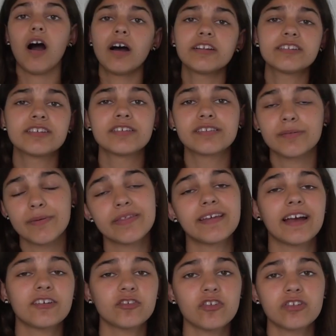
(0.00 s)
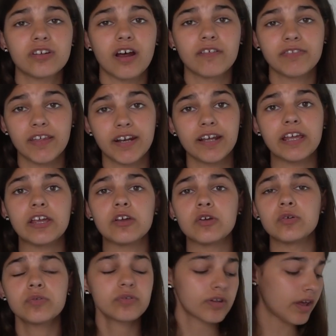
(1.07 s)
On to some of the extra stuff that I
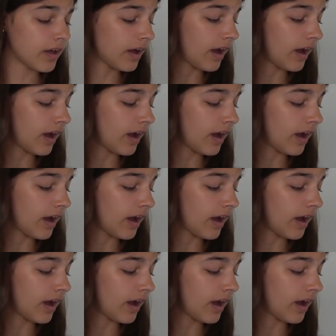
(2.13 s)
use.